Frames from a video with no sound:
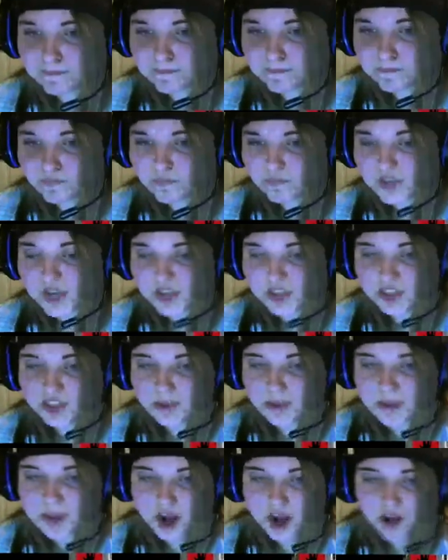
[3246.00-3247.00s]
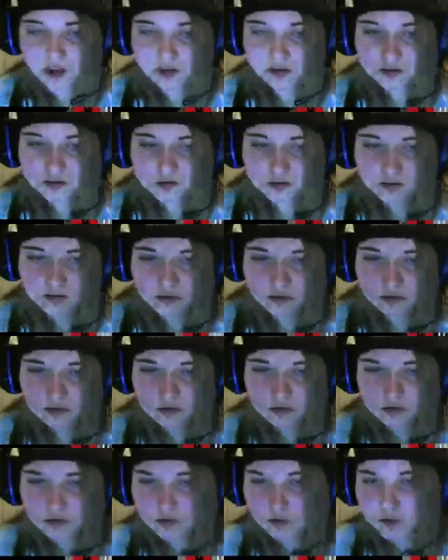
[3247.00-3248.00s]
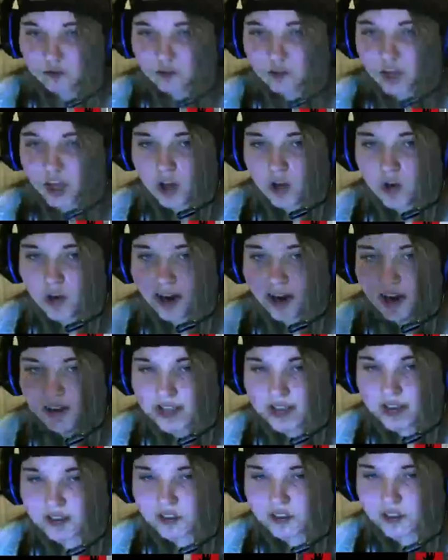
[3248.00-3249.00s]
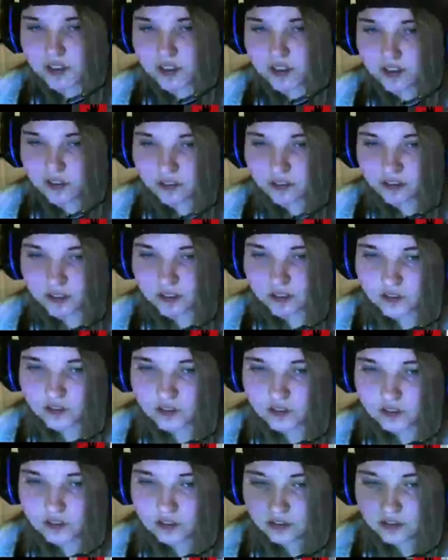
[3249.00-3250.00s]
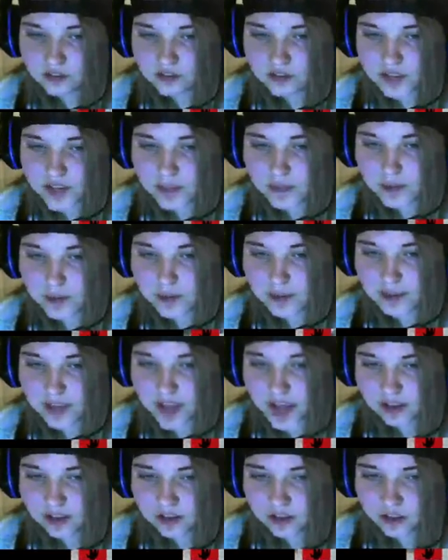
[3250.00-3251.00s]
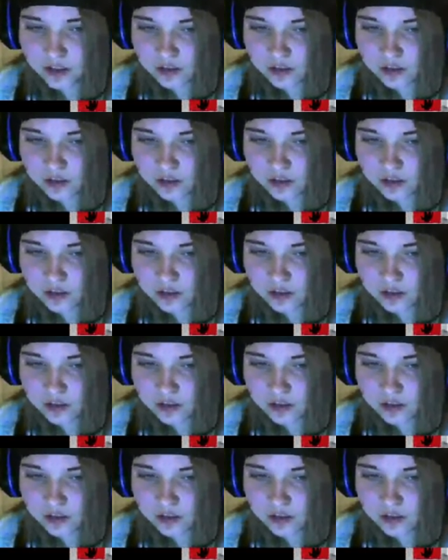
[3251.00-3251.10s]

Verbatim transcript: Daisy, come here! Oh, I knocked down a tree. That made me lag a little.